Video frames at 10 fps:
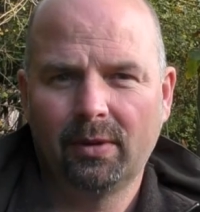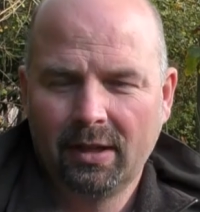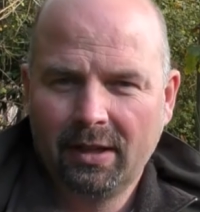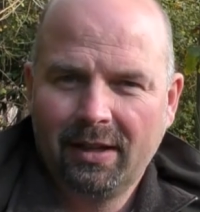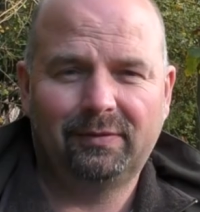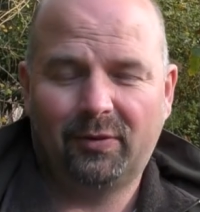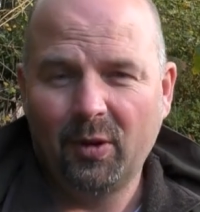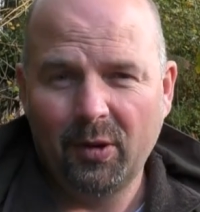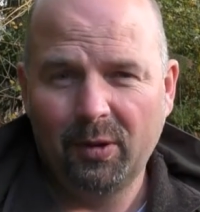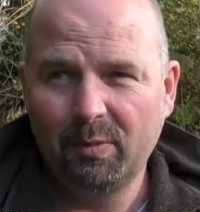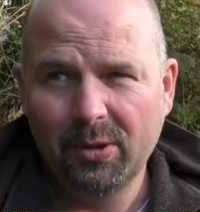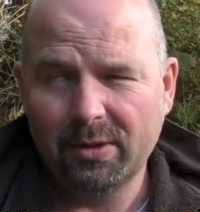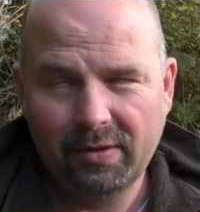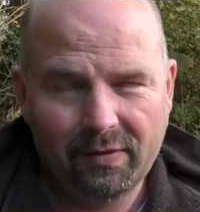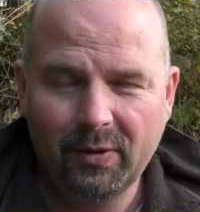For
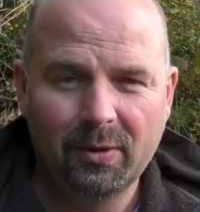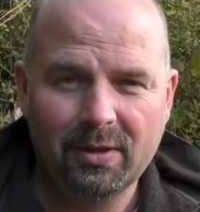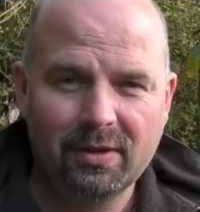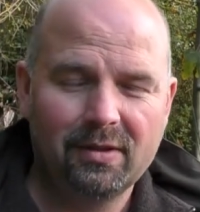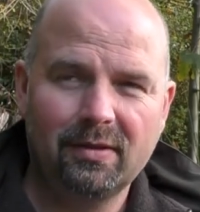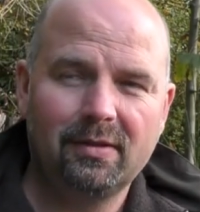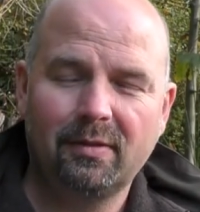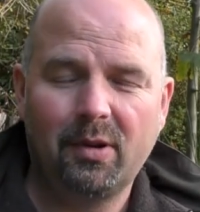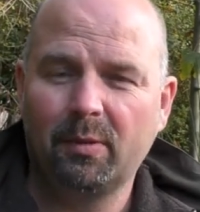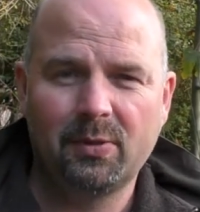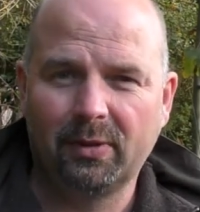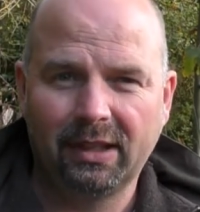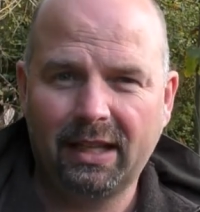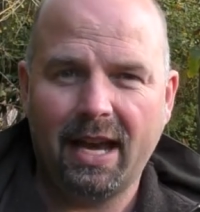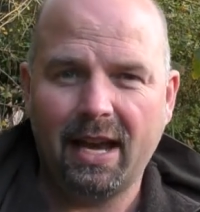most of the folks, they probably
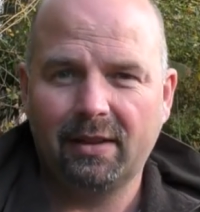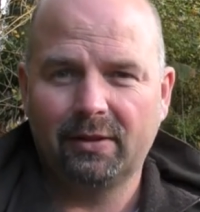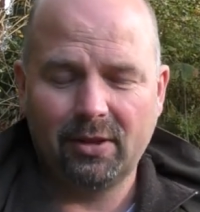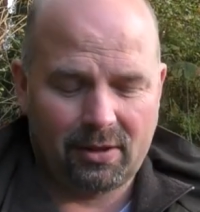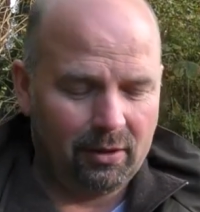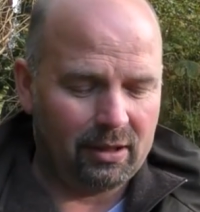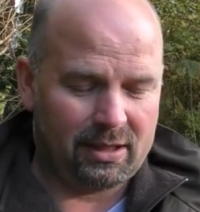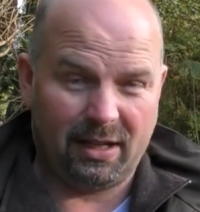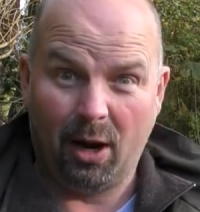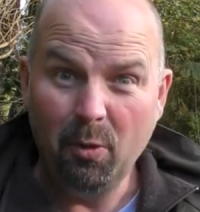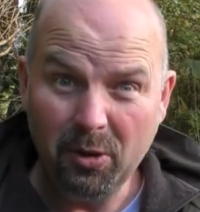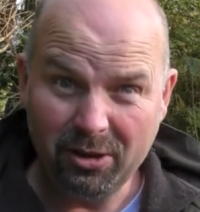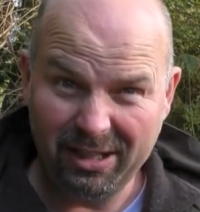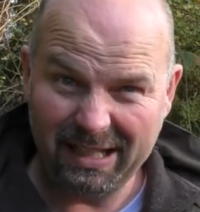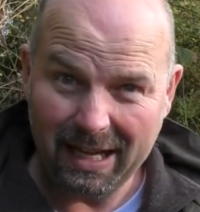wouldn't care. They'd just look and see, how
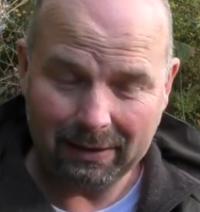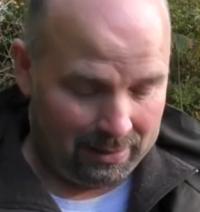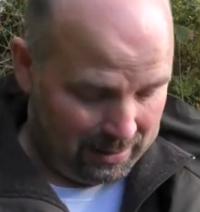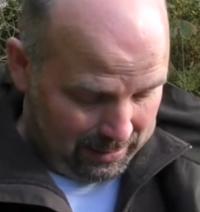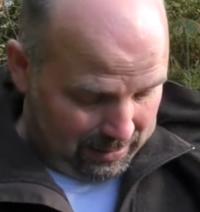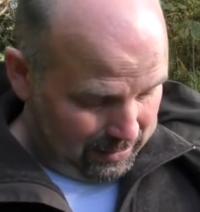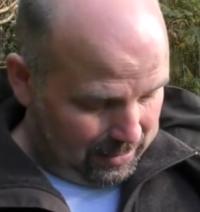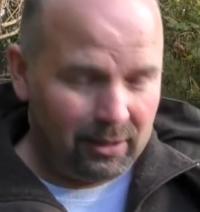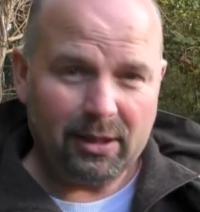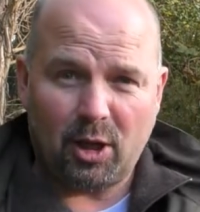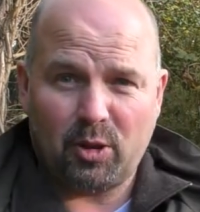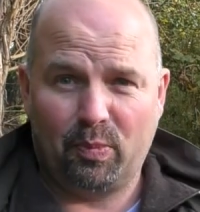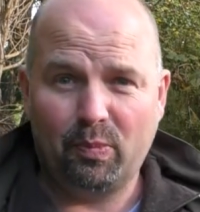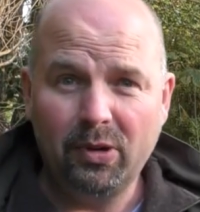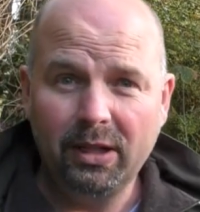much is that? Well, that's a
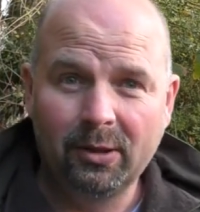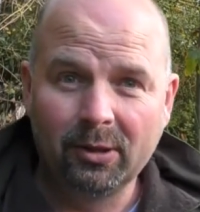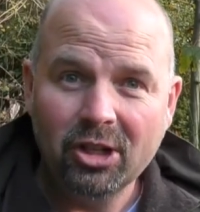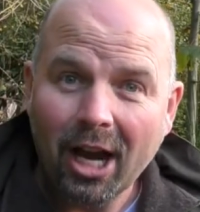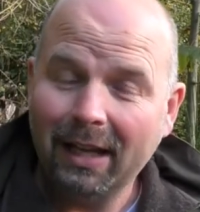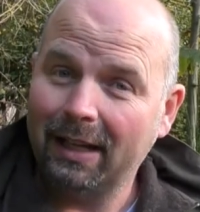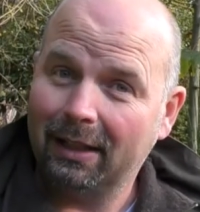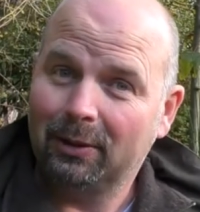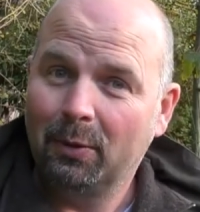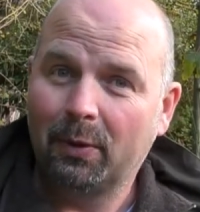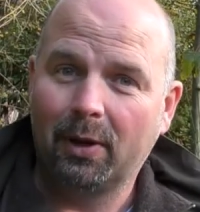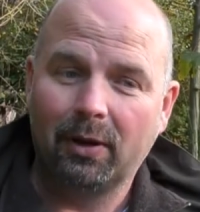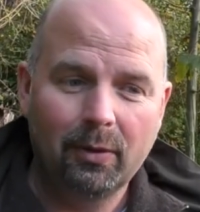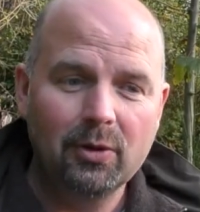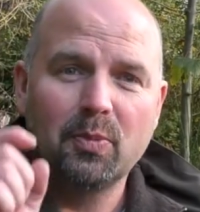pretty good jacket, I could do with one
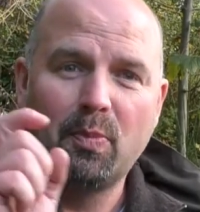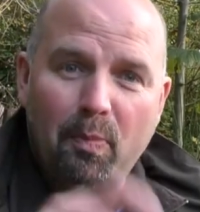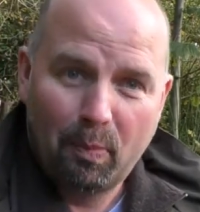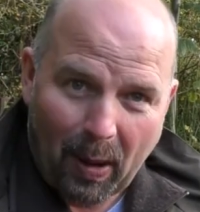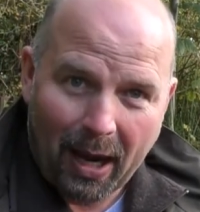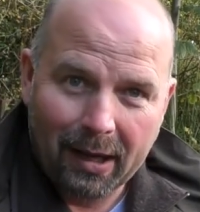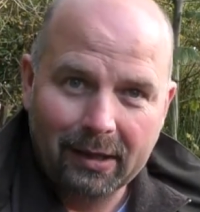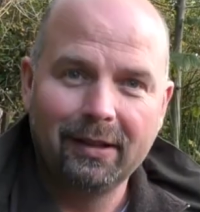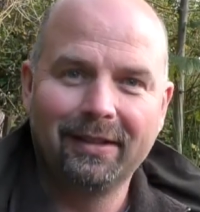of those. Buy.